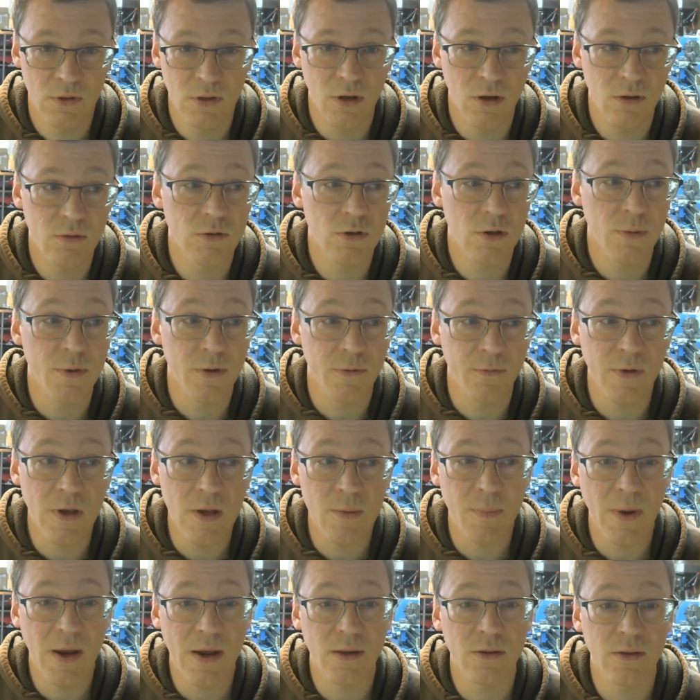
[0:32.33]
some of the
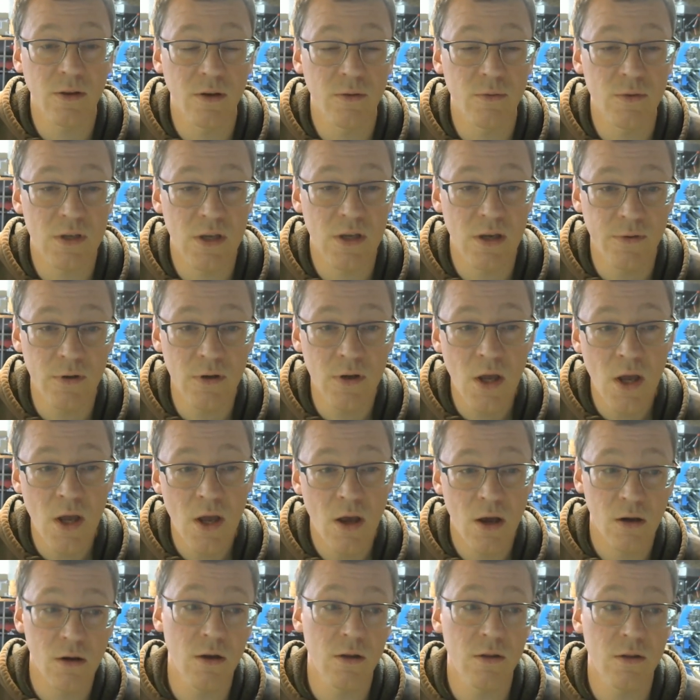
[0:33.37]
feedback that I was given.
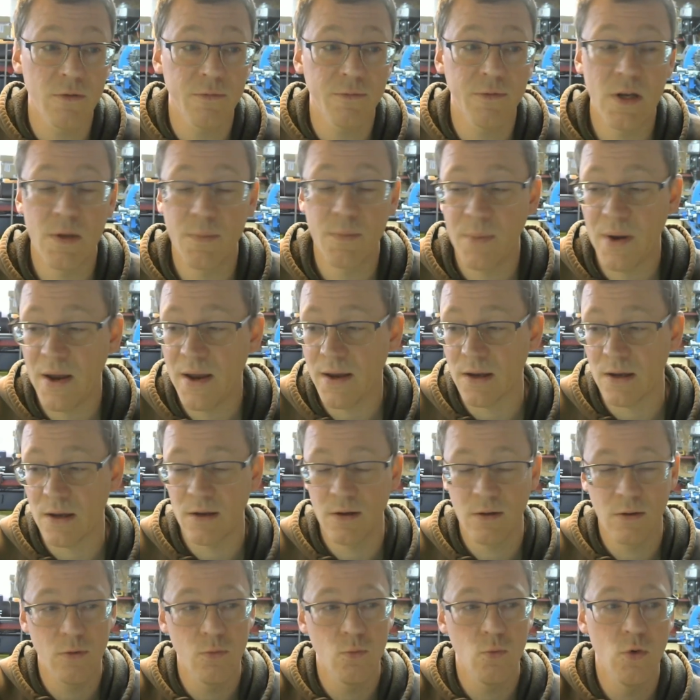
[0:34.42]
A lot of the feedback
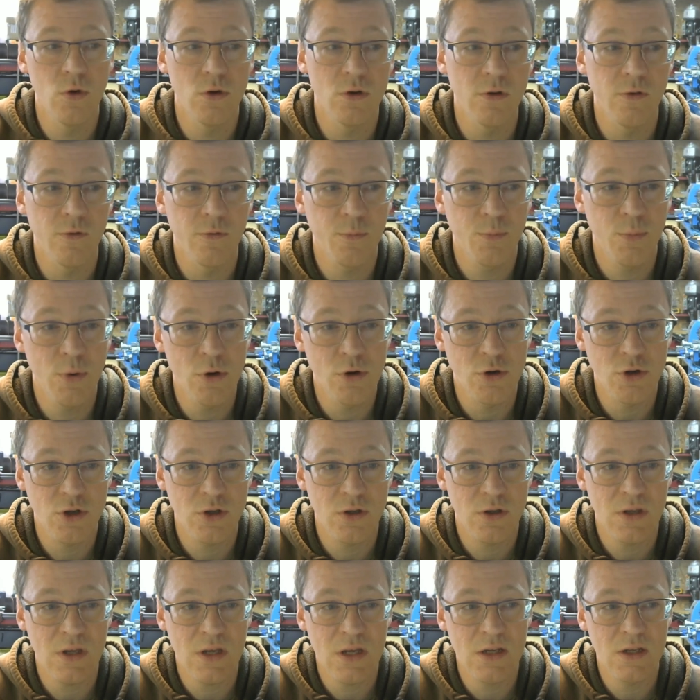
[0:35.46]
would have
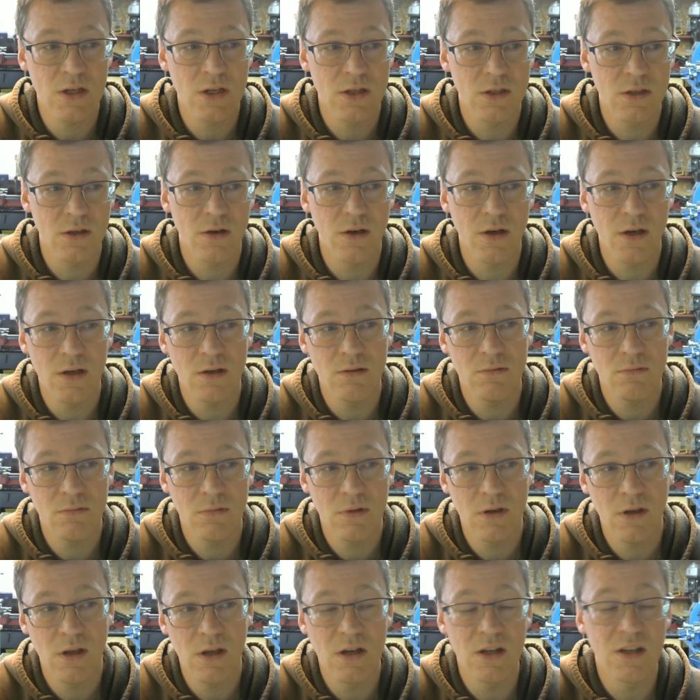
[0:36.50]
pushed the design
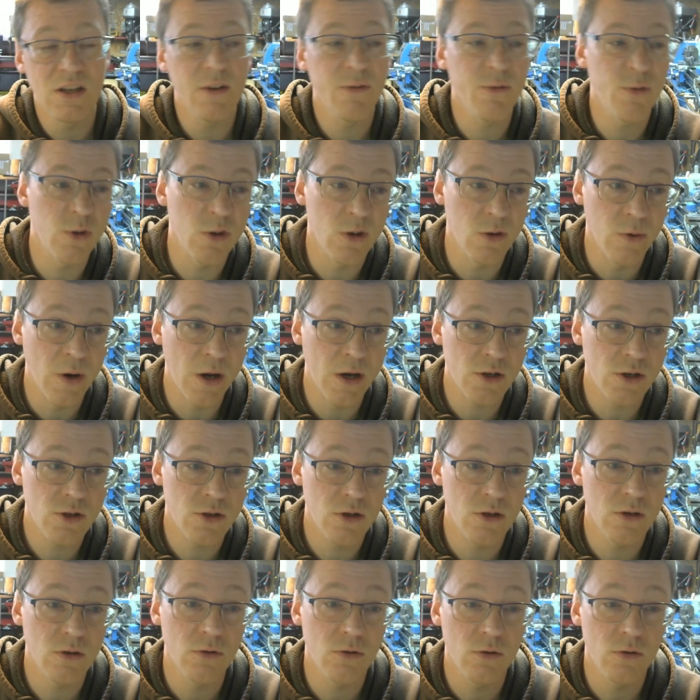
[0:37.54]
in a different direction,